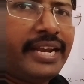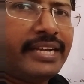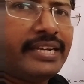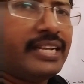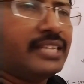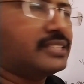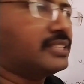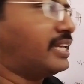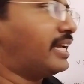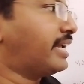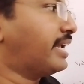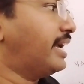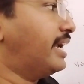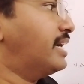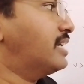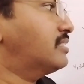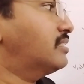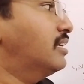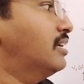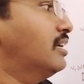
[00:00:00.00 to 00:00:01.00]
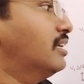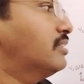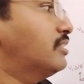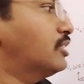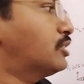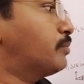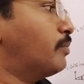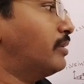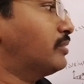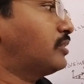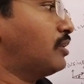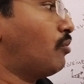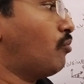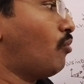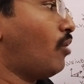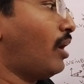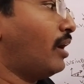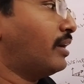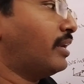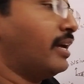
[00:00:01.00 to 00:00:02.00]
displacement of the
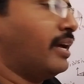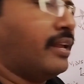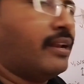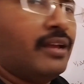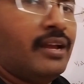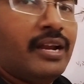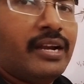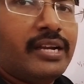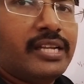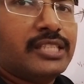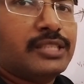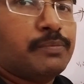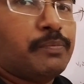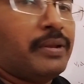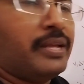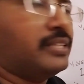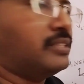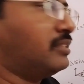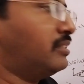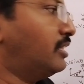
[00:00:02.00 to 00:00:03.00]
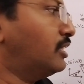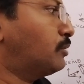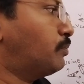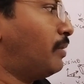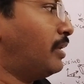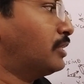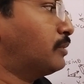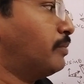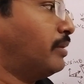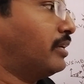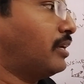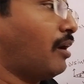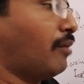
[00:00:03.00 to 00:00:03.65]
water, density of the water